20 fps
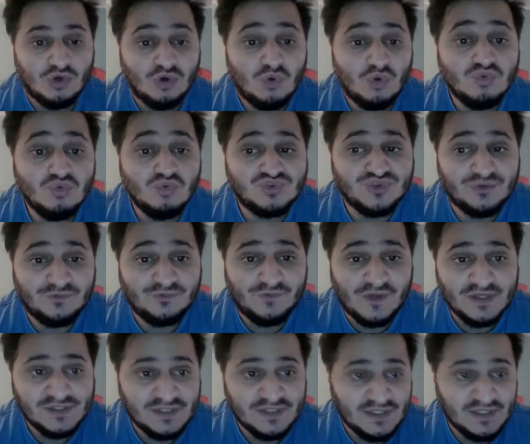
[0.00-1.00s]
So we're on
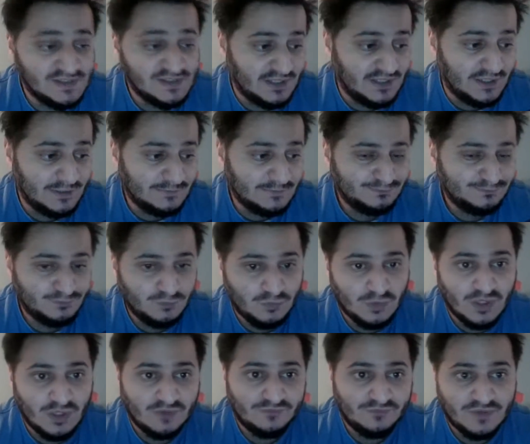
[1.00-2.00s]
ultra fast
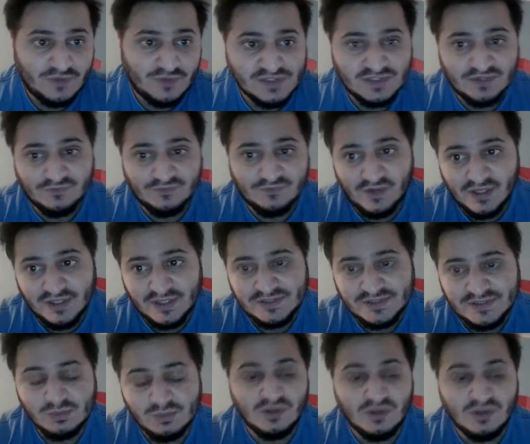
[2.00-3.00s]
internet. We have this
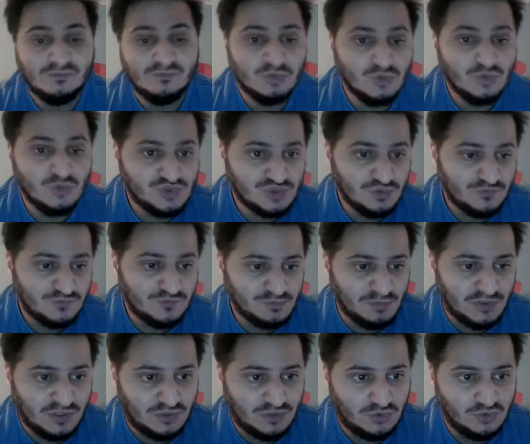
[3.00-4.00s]
device, we have
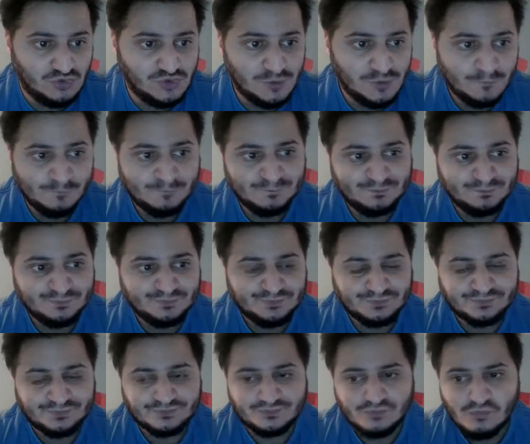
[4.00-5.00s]
Bluetooth speakers
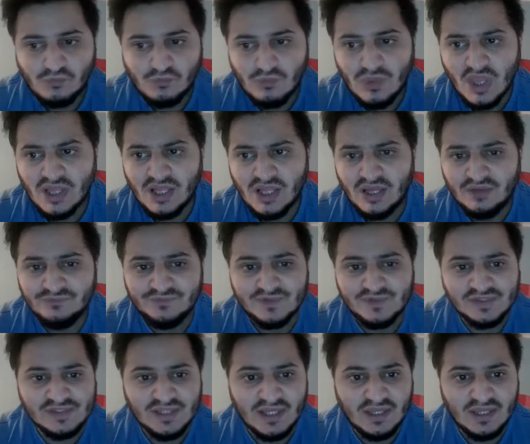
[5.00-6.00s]
and
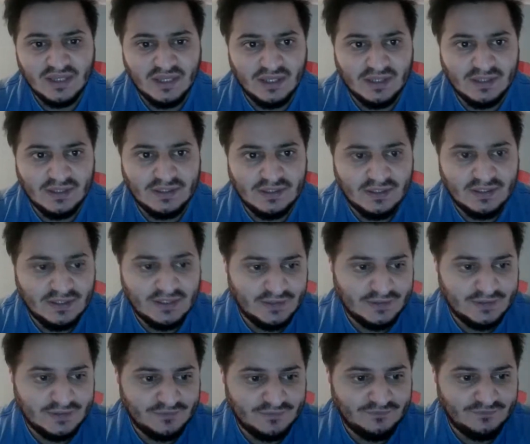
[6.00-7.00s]
things like that.
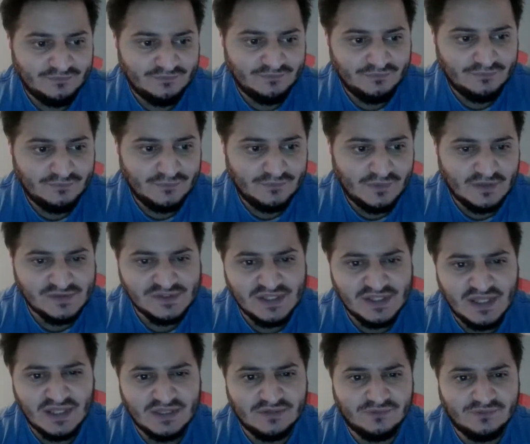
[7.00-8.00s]
And I
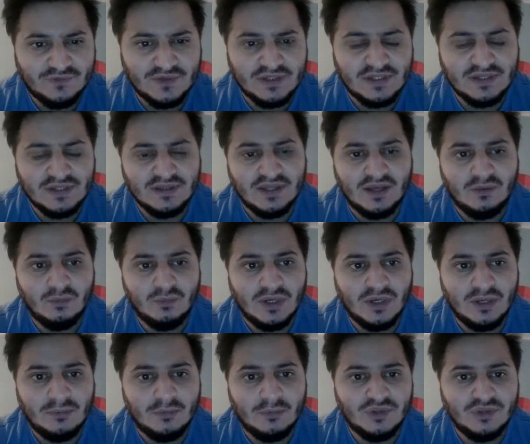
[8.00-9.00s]
started thinking that when
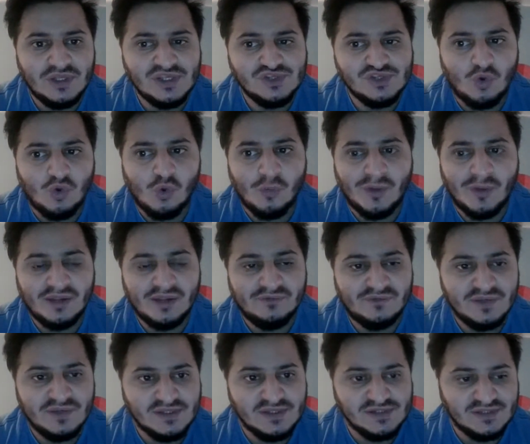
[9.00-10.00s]
I'm on these home
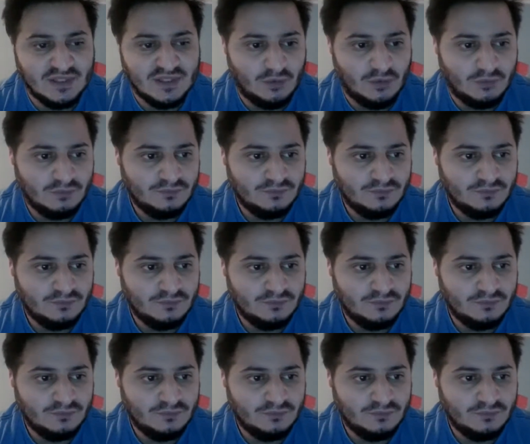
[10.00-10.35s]
IVs now,